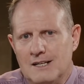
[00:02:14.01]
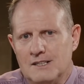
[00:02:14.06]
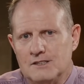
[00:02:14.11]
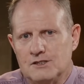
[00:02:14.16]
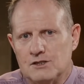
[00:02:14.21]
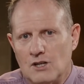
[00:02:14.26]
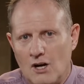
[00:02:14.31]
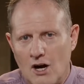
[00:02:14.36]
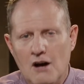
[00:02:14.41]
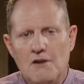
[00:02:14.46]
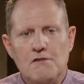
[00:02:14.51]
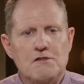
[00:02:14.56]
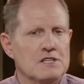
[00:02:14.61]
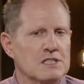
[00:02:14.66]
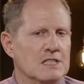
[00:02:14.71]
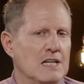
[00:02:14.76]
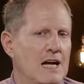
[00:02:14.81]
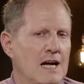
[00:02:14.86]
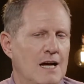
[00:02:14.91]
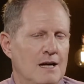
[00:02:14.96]
So
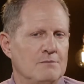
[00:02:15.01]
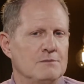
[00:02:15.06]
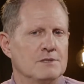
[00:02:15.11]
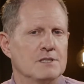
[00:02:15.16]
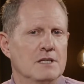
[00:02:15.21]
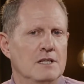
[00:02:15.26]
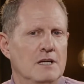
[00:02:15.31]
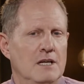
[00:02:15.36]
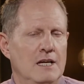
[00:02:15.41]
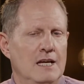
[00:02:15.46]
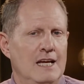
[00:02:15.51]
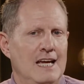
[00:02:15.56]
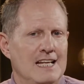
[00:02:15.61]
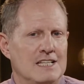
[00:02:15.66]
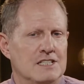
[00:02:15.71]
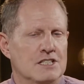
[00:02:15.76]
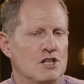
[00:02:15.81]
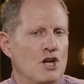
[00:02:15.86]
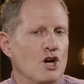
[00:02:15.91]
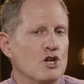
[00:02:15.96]
oftentimes
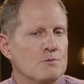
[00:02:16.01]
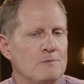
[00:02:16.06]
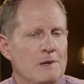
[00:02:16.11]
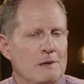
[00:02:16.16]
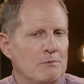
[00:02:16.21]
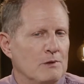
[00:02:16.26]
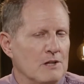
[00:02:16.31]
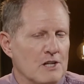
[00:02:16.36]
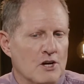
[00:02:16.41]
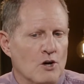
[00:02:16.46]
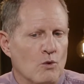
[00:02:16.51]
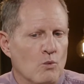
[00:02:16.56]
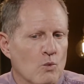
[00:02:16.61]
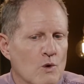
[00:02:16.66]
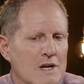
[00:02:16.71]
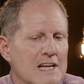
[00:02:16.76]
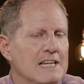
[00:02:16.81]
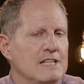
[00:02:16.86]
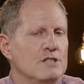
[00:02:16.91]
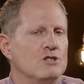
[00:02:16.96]
it's those people that are
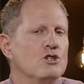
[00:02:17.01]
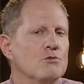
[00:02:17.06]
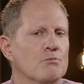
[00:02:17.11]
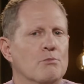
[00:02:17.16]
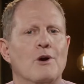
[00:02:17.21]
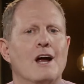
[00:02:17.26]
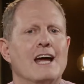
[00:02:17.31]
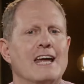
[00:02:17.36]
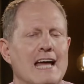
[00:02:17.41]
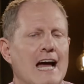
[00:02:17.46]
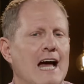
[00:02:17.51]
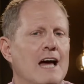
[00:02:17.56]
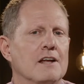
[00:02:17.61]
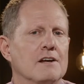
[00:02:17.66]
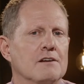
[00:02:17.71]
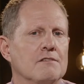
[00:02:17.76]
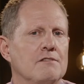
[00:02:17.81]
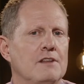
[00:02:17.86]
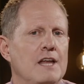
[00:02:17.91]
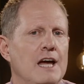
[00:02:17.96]
willing to break
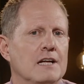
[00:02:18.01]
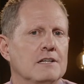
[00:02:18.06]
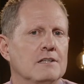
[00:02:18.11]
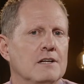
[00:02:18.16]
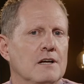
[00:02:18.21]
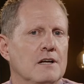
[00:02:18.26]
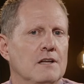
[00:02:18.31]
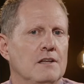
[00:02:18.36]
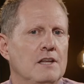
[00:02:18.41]
out of that